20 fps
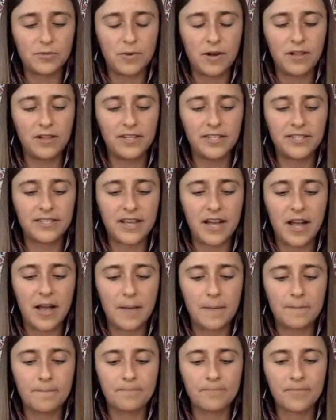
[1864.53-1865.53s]
well as
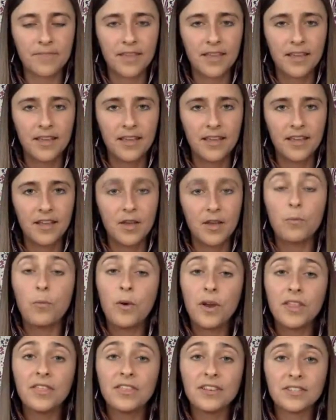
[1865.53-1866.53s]

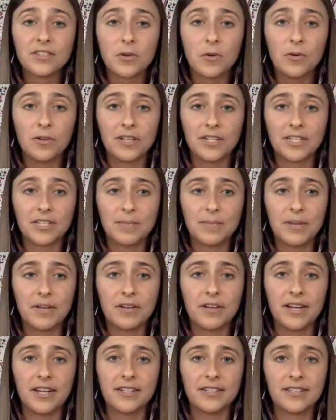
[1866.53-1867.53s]
with this whole
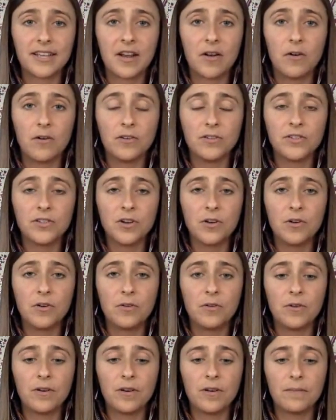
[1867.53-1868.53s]
experience. I
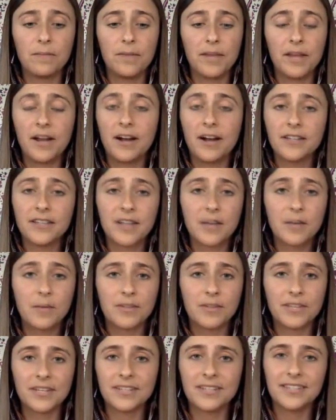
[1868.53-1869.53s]
also, because I
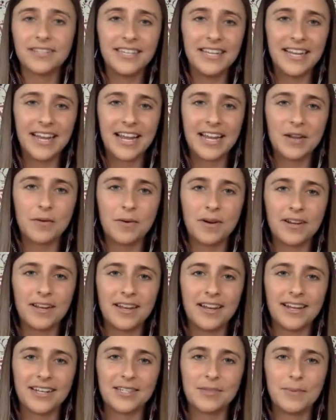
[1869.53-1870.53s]
wasn't seeing anyone
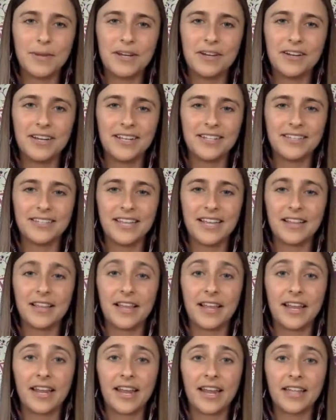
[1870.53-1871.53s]
and experiencing
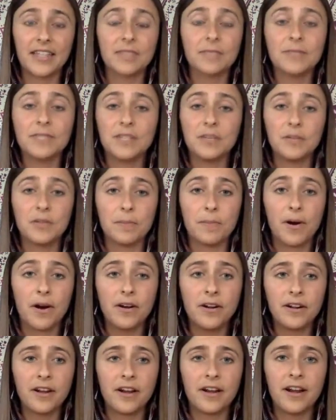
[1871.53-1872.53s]
like intimacy with a
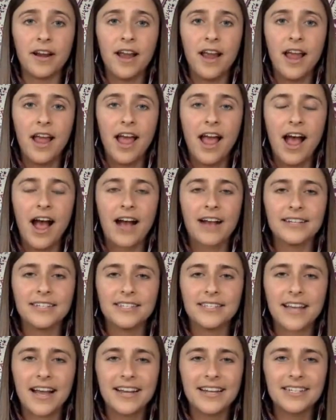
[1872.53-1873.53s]
partner, I
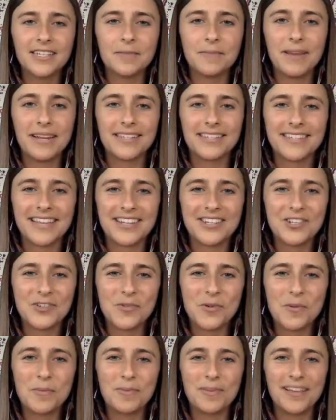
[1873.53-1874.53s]
decided to make
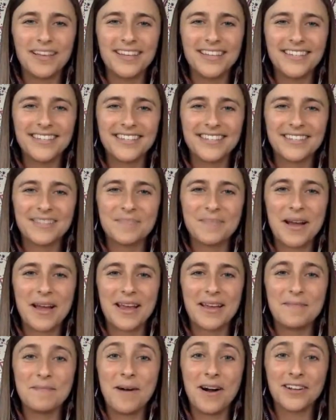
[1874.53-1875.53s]
sensual bliss
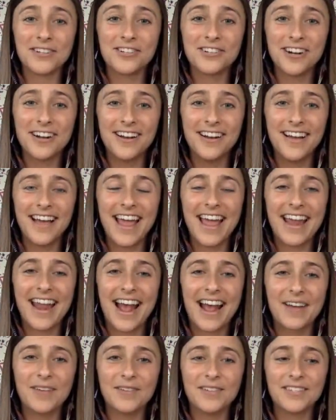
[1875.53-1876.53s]
my mantra. And
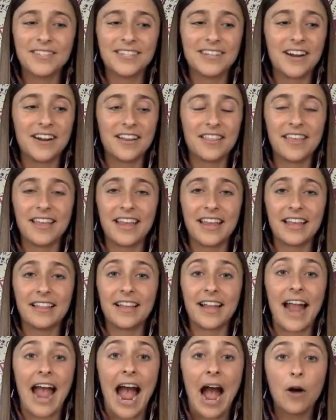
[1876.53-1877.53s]
I would start thinking
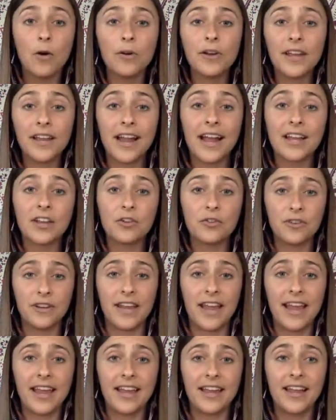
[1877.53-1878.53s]
like, how can I
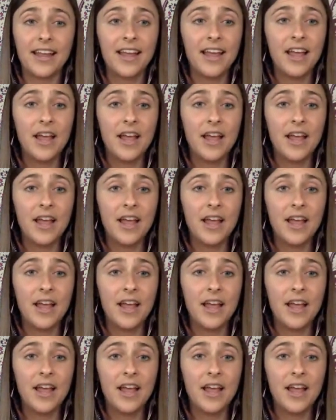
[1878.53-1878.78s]
create